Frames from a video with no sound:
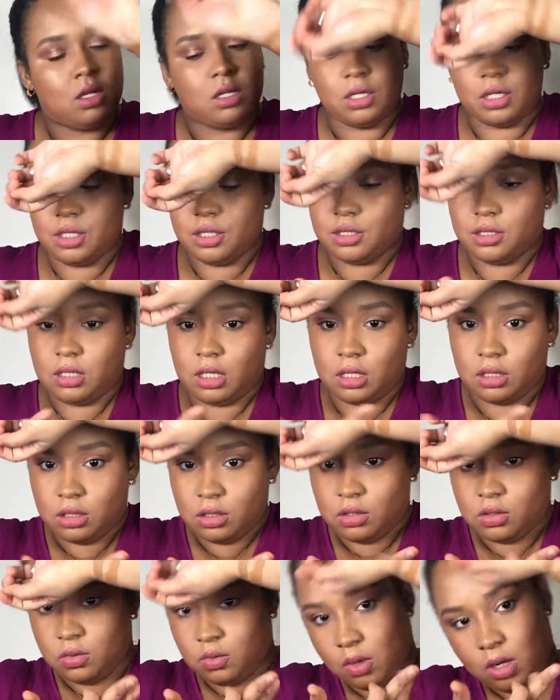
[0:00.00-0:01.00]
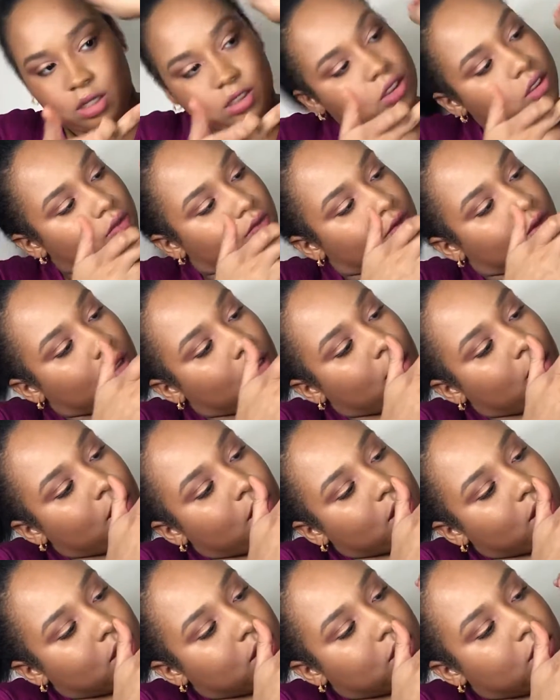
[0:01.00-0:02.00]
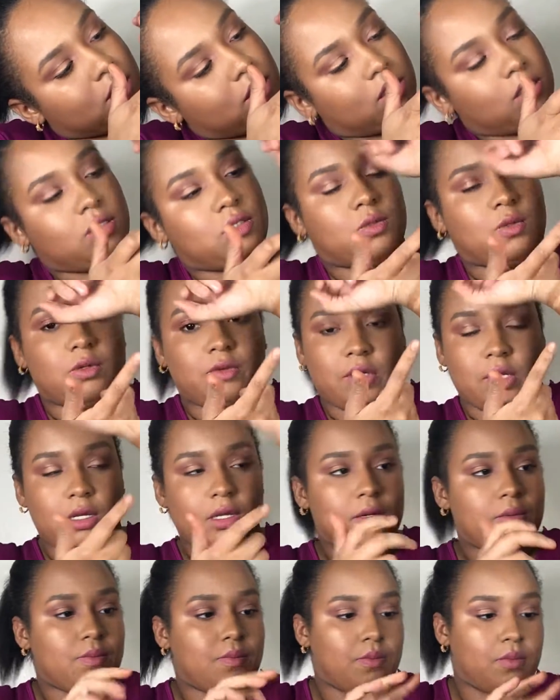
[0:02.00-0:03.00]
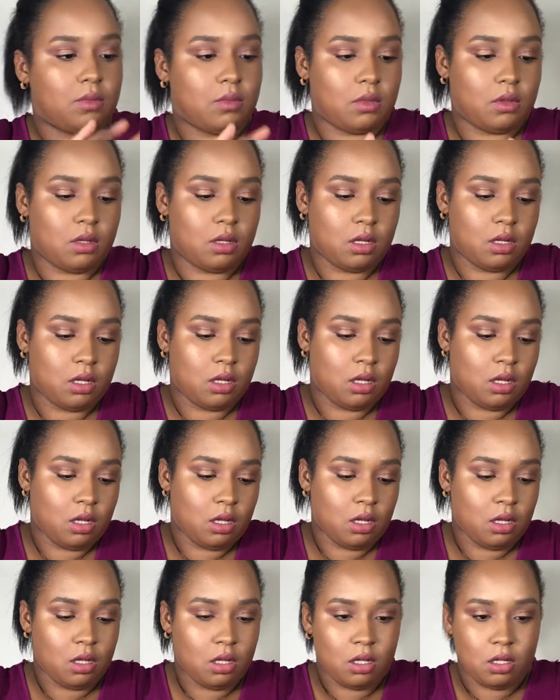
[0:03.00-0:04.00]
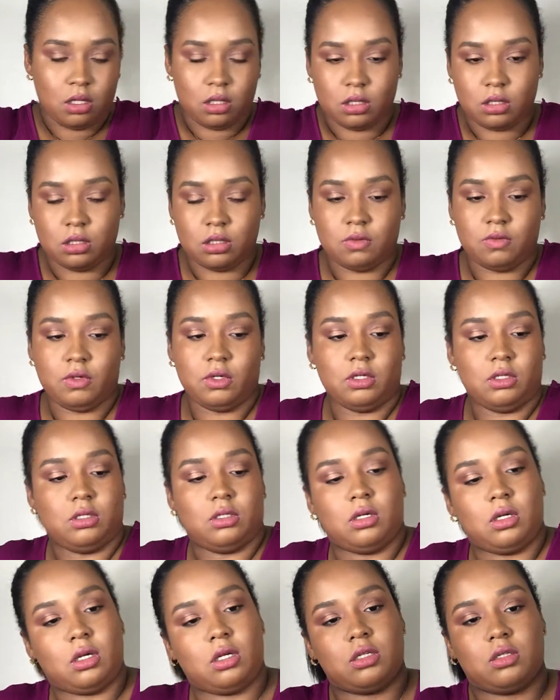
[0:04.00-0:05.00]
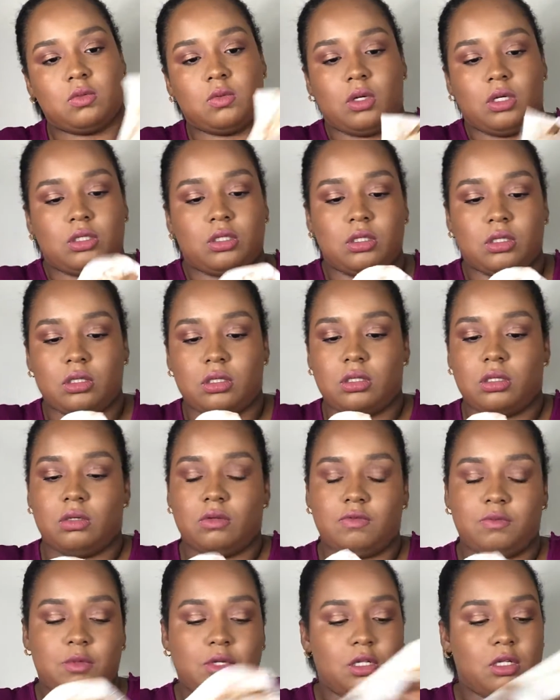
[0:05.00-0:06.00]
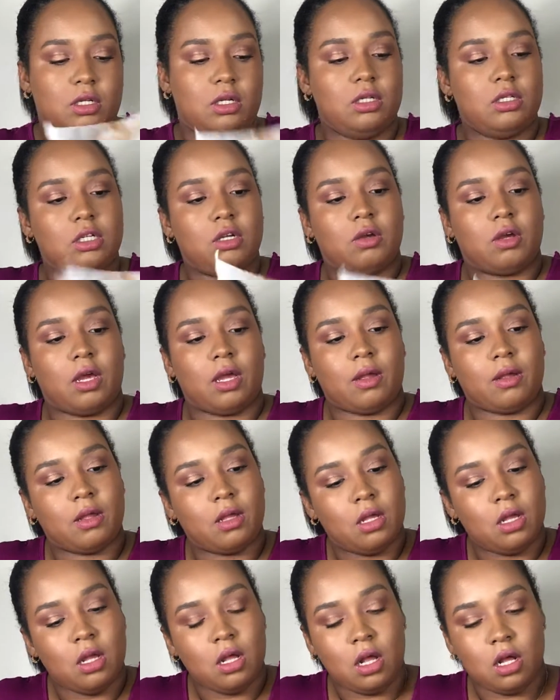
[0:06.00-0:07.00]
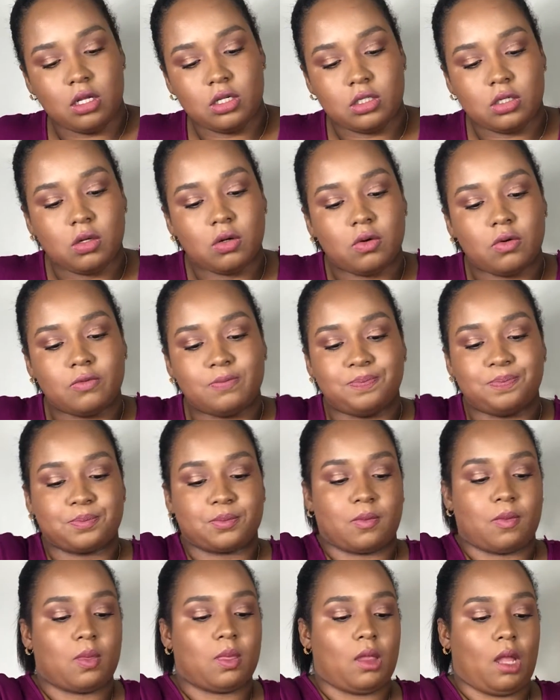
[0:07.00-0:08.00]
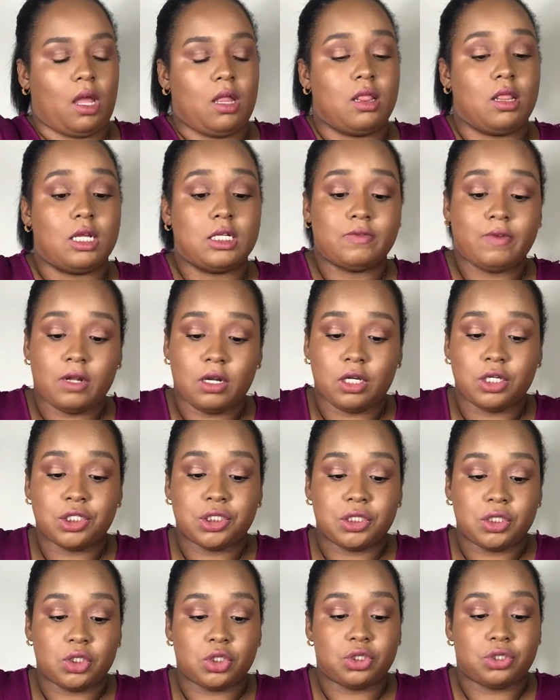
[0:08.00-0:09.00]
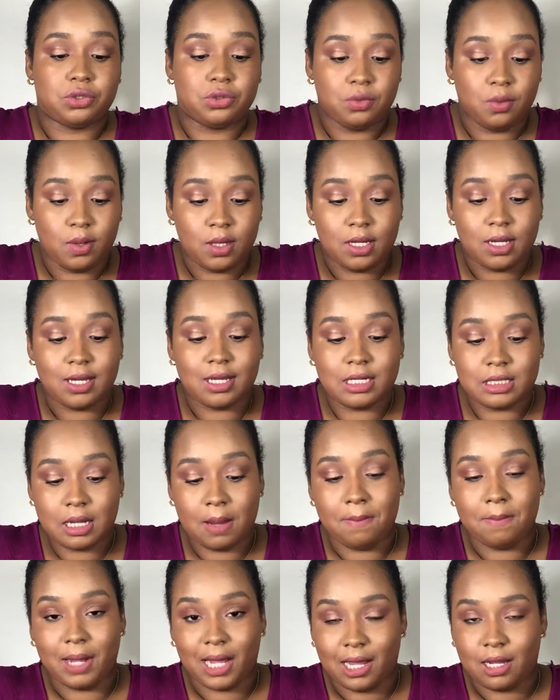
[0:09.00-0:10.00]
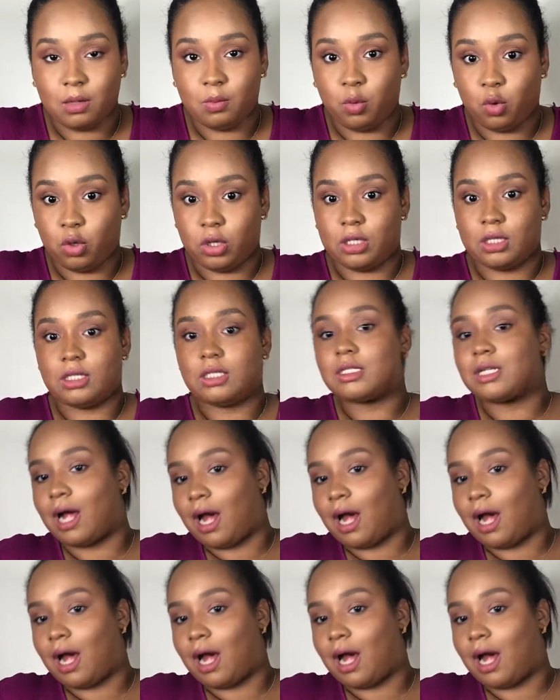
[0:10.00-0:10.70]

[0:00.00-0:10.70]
Here's like the swatch of it. This is this one right here. I just really suck at swatching stuff, but it's okay. So this foundation truly is matte and poreless.